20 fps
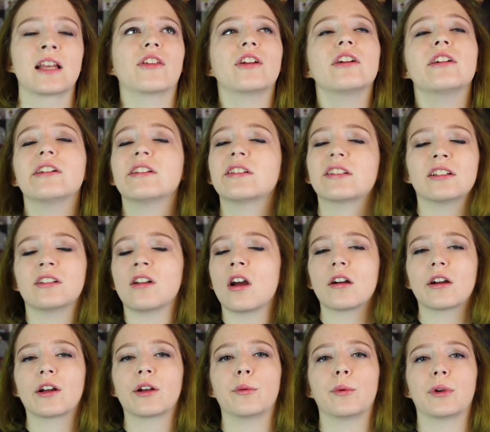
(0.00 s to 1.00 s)
they're
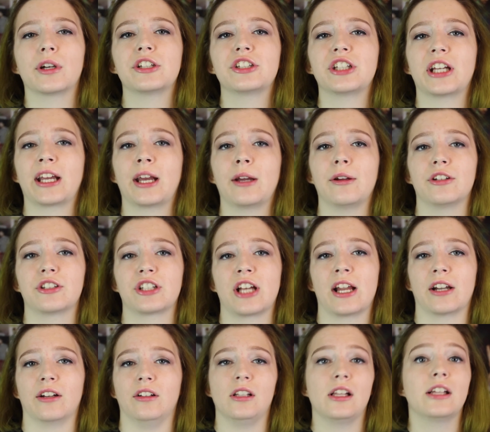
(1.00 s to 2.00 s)
not gonna want to check out your
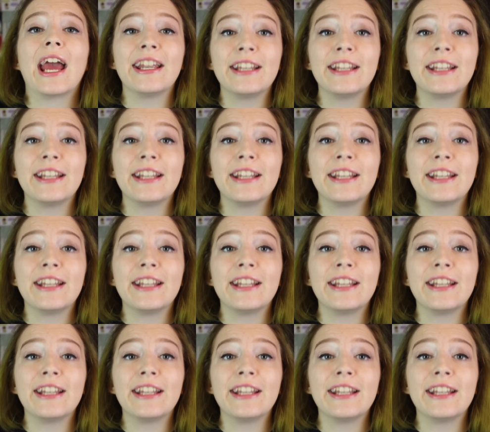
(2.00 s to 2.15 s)
channel.